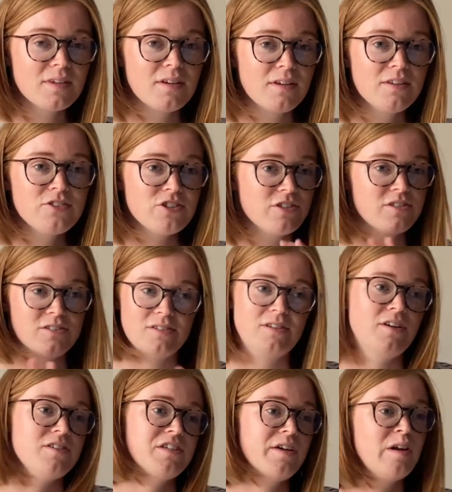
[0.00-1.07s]
just, I'll
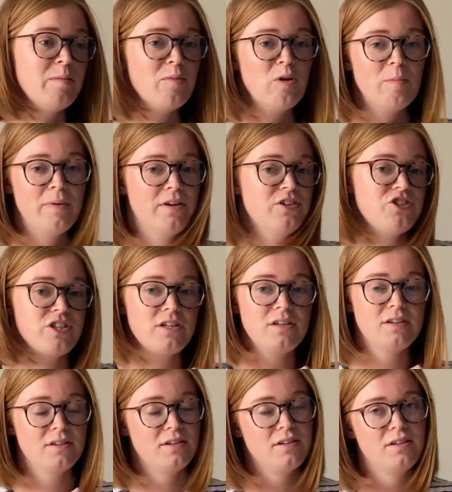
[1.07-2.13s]
say no more, but
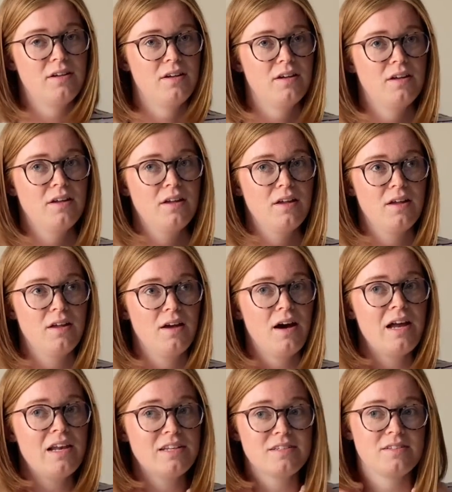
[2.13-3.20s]
I
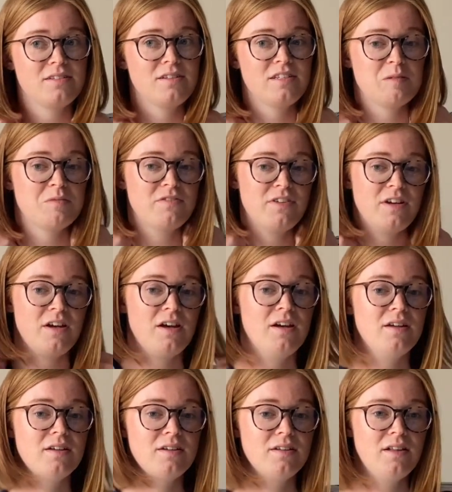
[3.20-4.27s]
listened to some of her
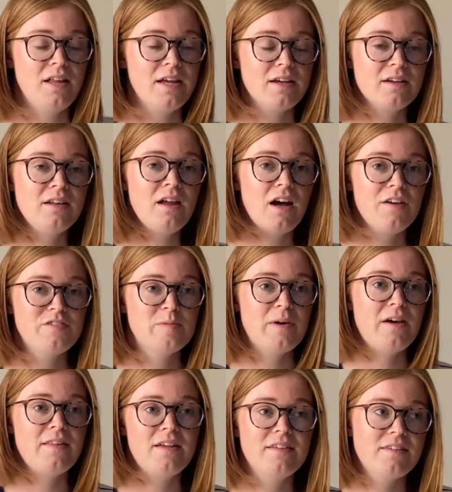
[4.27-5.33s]
like lives about
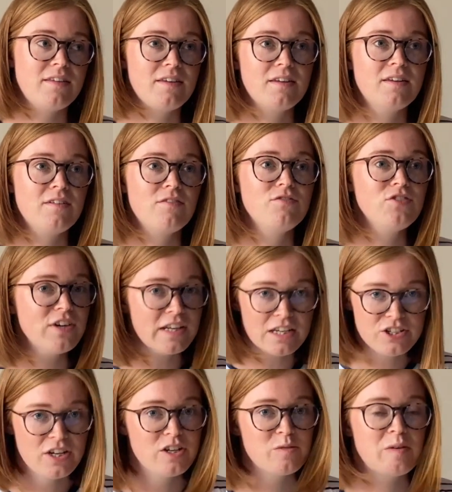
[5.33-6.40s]
this and really
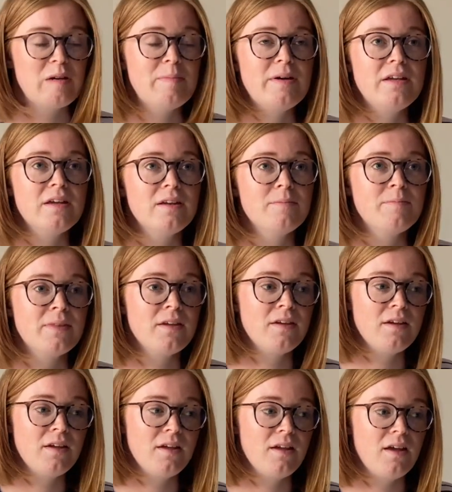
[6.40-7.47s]
changed my opinion.
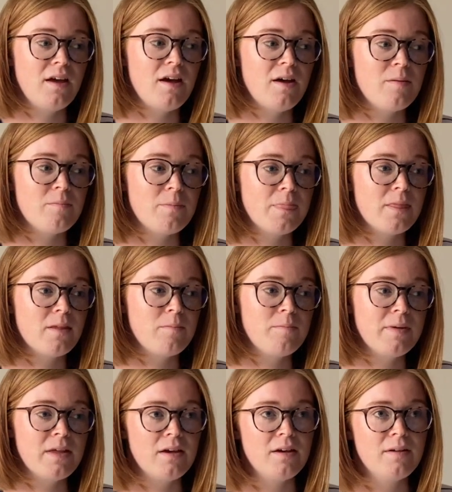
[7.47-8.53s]
But
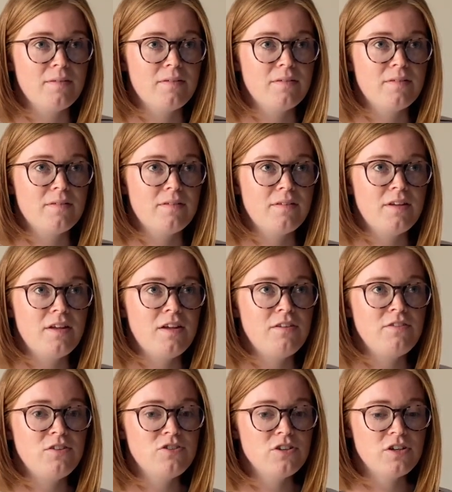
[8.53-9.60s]
yeah, if
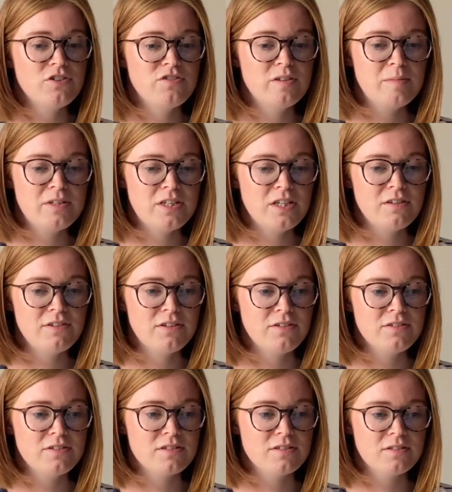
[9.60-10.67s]
you charge for the
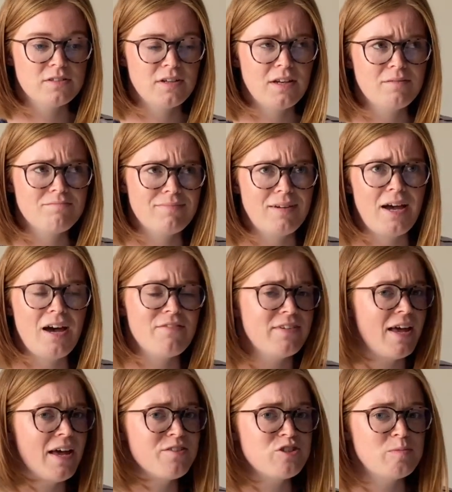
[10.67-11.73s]
materials and have an
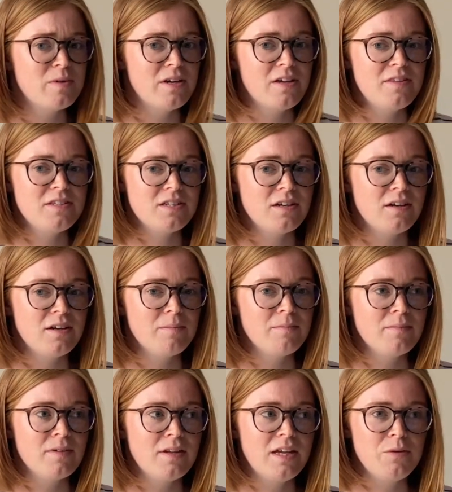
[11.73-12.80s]
estimate at the time
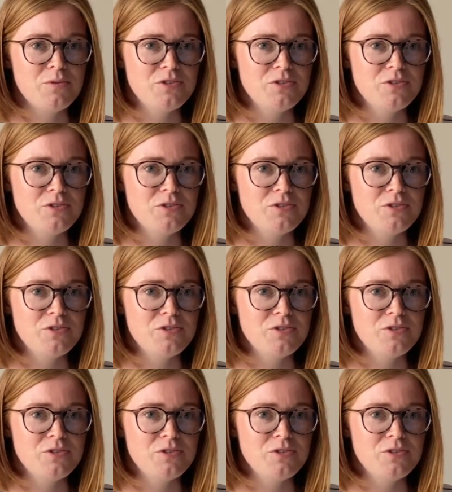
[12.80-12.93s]
it will